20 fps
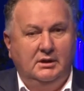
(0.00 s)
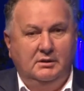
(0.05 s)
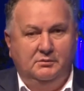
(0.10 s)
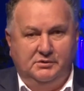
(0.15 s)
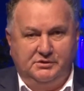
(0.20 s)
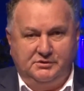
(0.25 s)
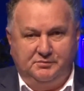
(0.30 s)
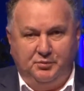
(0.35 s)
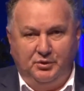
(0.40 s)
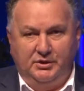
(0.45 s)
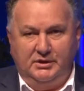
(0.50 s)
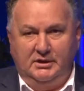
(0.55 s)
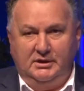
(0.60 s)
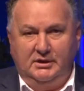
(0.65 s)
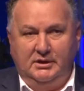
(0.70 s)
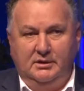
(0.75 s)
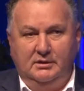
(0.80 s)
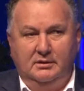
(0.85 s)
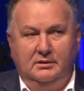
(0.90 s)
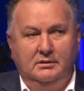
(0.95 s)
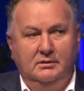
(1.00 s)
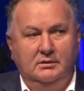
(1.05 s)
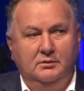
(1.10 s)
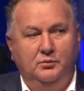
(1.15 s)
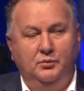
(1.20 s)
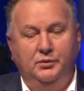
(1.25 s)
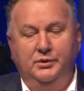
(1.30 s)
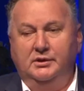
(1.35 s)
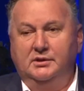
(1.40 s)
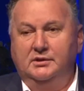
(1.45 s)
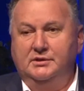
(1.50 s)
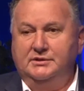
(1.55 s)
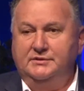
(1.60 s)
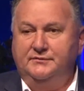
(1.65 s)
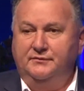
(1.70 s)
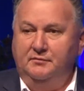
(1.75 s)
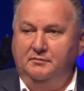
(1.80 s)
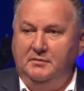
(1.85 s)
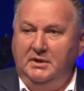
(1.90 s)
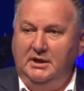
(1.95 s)
was bringing in workers
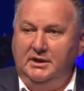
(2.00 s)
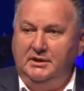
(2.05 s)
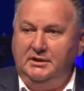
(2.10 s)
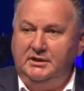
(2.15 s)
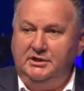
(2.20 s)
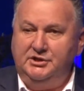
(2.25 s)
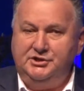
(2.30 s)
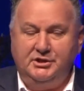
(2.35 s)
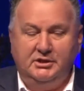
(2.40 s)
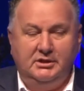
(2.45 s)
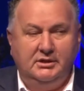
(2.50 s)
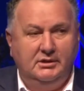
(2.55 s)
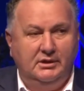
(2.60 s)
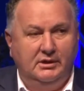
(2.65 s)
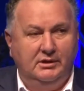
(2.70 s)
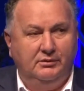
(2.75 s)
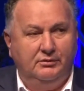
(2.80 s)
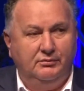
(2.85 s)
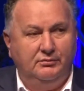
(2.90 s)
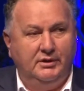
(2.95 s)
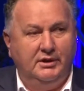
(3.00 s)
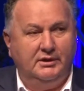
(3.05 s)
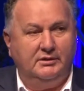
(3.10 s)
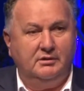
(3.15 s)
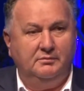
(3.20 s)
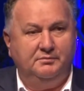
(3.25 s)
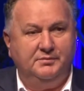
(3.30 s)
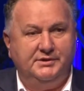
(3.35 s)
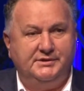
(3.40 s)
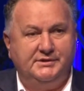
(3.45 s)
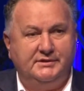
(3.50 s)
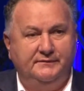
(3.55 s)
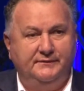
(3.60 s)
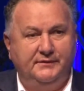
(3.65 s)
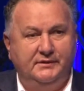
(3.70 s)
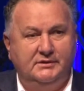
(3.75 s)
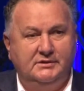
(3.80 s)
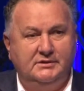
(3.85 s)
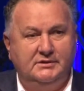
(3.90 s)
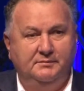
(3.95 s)
from Melanesia and throughout the
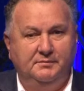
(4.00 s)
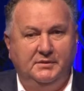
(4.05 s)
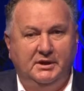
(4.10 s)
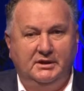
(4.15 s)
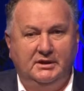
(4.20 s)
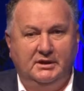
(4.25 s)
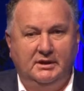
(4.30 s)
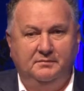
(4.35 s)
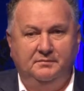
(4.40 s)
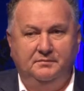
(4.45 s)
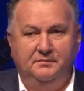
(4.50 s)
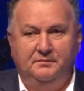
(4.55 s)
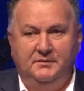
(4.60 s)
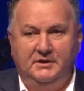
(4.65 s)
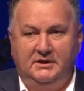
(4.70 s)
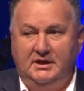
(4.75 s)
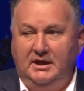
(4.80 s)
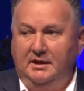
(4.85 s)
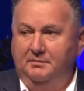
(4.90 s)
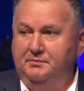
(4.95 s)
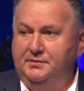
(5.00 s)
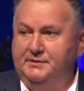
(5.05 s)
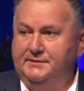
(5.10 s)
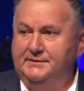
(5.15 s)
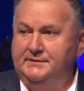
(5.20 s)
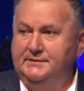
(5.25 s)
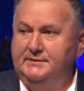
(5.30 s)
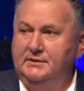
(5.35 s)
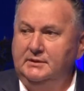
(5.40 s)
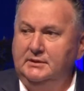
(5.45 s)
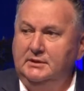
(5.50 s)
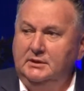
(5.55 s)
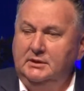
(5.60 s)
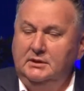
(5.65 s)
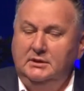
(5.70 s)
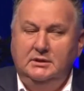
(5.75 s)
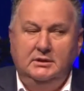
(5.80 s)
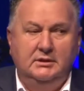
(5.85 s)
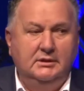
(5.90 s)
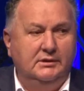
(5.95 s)
Pacific to make up the gaps
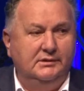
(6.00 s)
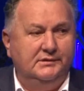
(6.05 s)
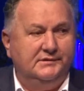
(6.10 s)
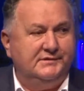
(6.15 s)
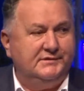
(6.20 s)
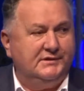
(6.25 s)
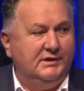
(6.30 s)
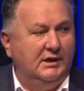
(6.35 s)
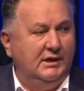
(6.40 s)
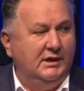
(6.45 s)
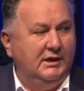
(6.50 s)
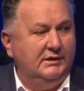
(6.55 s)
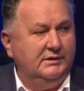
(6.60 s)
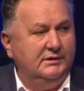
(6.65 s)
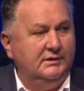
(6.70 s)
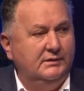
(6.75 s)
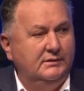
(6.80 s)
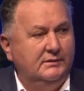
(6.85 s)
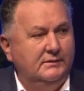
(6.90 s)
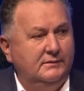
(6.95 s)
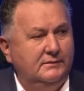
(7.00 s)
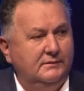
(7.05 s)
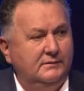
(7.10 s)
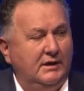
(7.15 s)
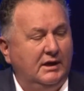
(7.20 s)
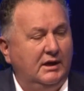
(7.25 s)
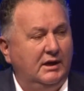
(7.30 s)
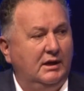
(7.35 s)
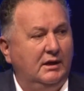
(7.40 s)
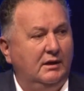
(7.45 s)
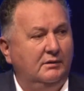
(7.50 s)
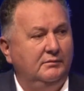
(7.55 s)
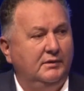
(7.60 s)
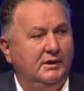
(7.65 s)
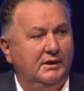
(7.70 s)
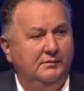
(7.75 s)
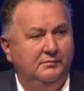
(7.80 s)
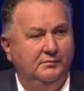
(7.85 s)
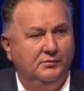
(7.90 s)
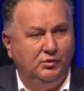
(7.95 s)
inside
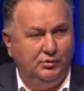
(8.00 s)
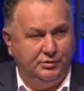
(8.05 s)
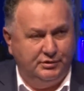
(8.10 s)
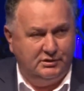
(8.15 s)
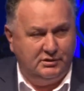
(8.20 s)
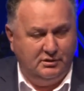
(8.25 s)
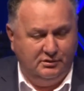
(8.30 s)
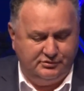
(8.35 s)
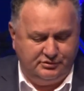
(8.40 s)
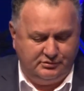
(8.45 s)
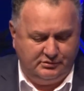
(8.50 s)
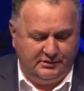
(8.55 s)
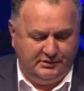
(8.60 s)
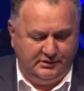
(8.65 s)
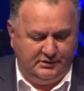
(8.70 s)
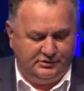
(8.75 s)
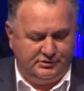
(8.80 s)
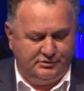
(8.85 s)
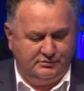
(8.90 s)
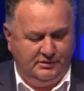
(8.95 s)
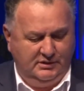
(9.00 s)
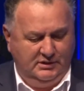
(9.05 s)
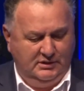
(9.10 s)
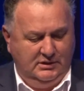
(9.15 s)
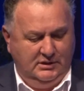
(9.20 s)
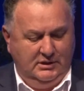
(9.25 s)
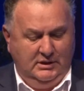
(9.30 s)
our horticultural industry.